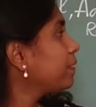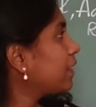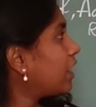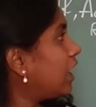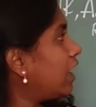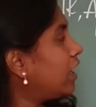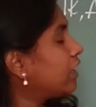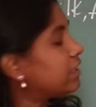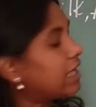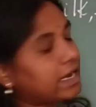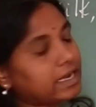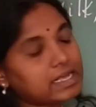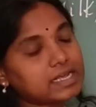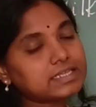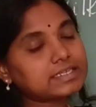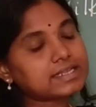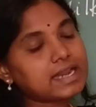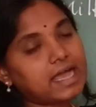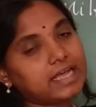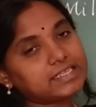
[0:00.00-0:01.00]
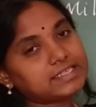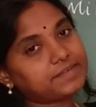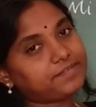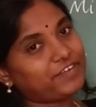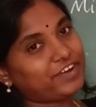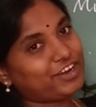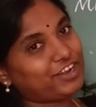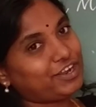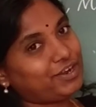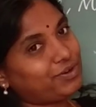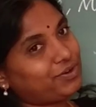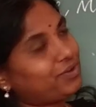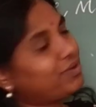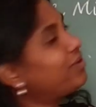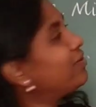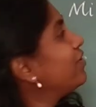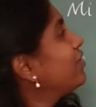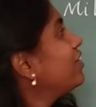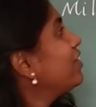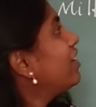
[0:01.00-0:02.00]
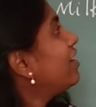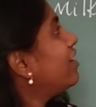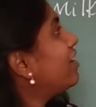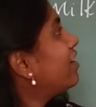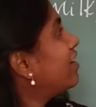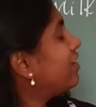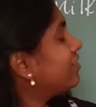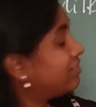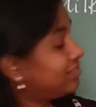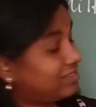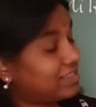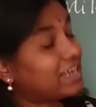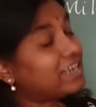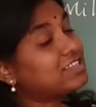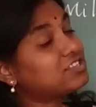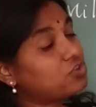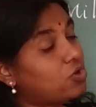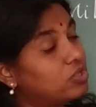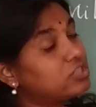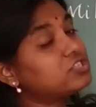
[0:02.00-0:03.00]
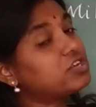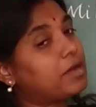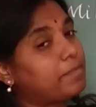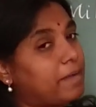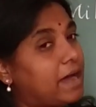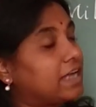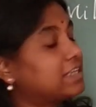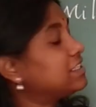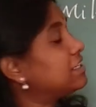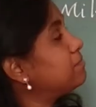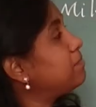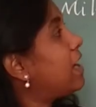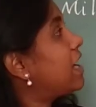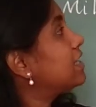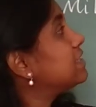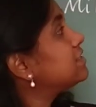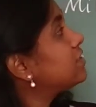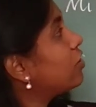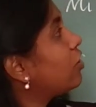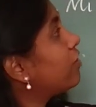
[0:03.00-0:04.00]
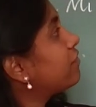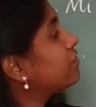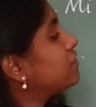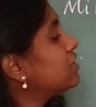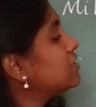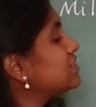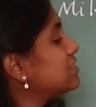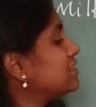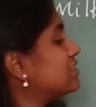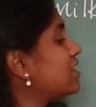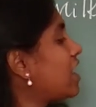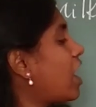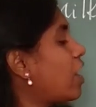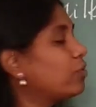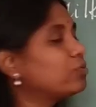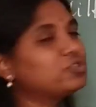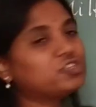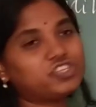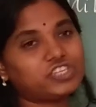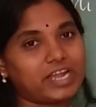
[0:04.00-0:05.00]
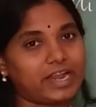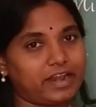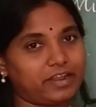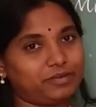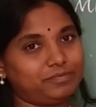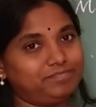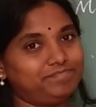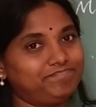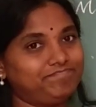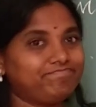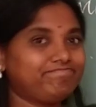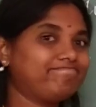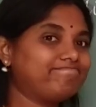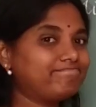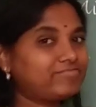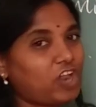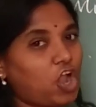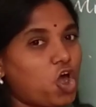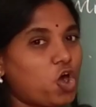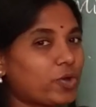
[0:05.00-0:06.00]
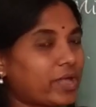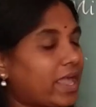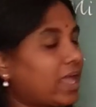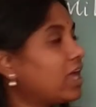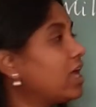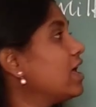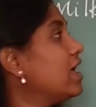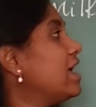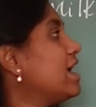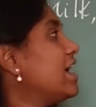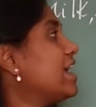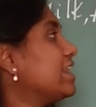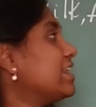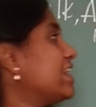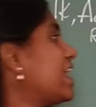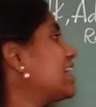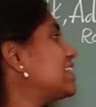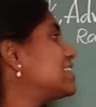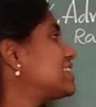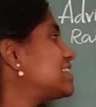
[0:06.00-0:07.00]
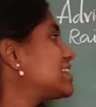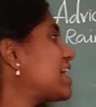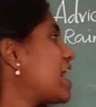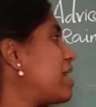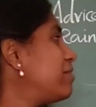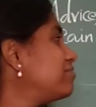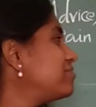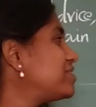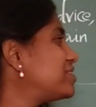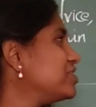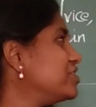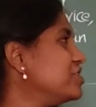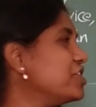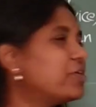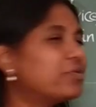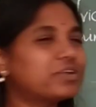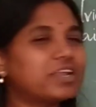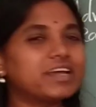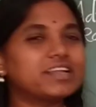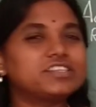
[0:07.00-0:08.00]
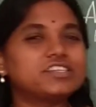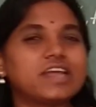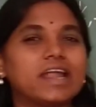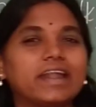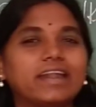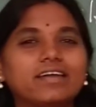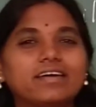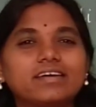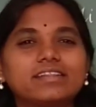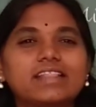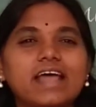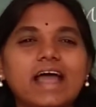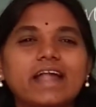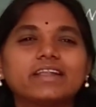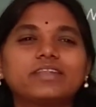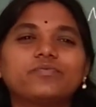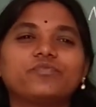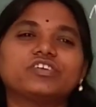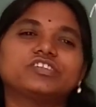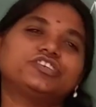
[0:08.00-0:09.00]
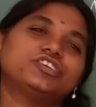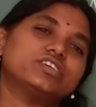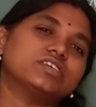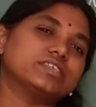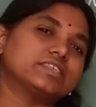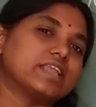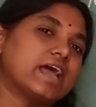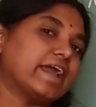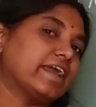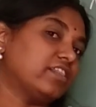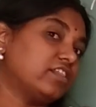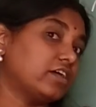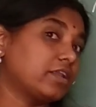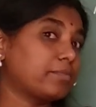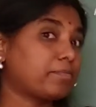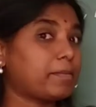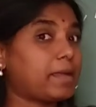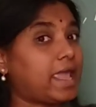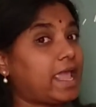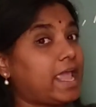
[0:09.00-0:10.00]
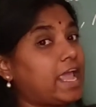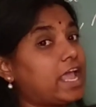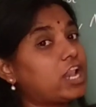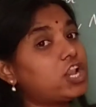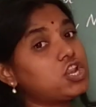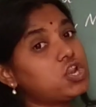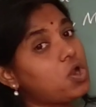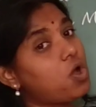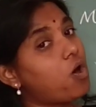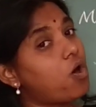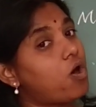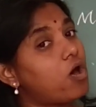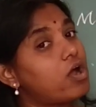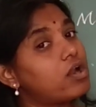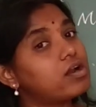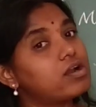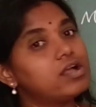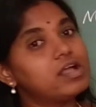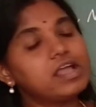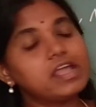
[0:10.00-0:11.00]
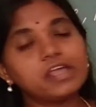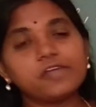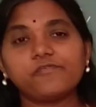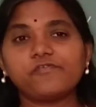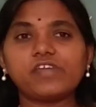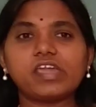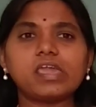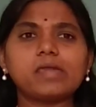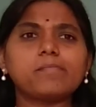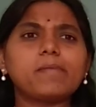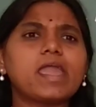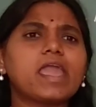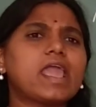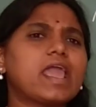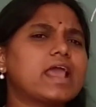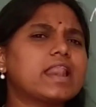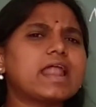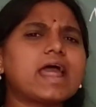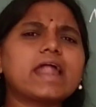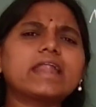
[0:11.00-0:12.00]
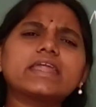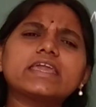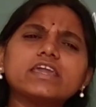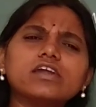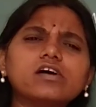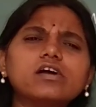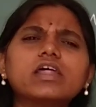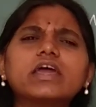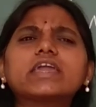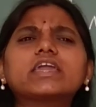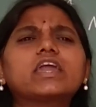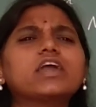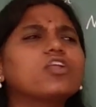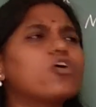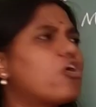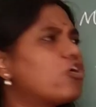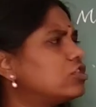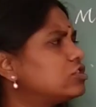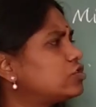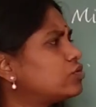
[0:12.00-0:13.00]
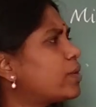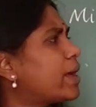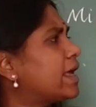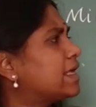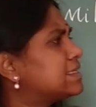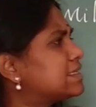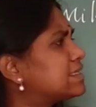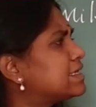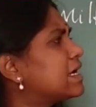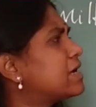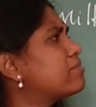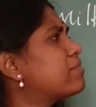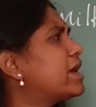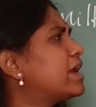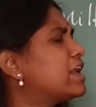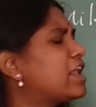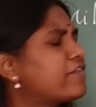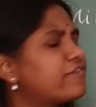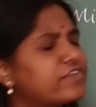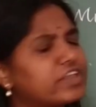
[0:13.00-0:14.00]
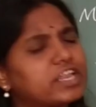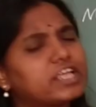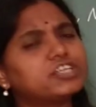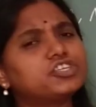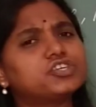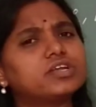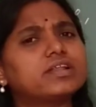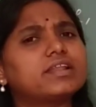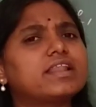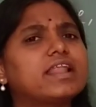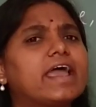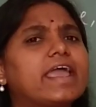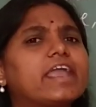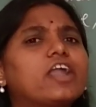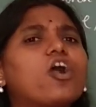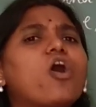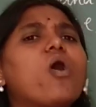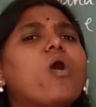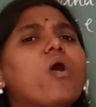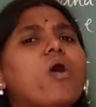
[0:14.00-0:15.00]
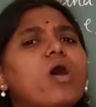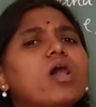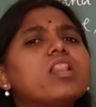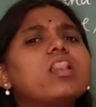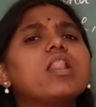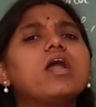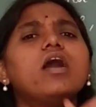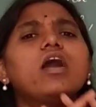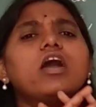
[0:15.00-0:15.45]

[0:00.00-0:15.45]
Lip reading: that is classified into that is also a part and parcel of this noun gender. Okay, next comes neuter gender, that which is neither male nor female, and here I can also extend my definition like all